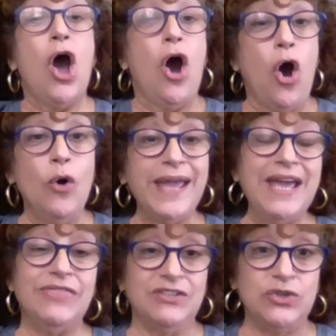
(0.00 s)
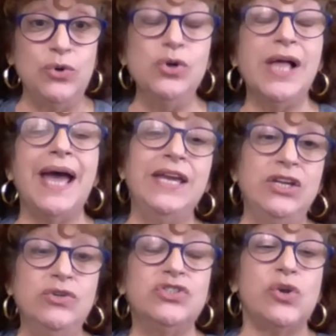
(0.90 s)
Okay, the tool I
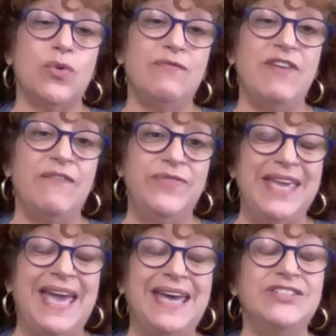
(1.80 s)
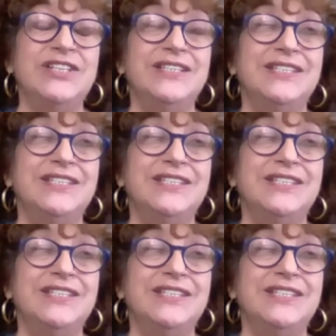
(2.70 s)
use to rough up the edges,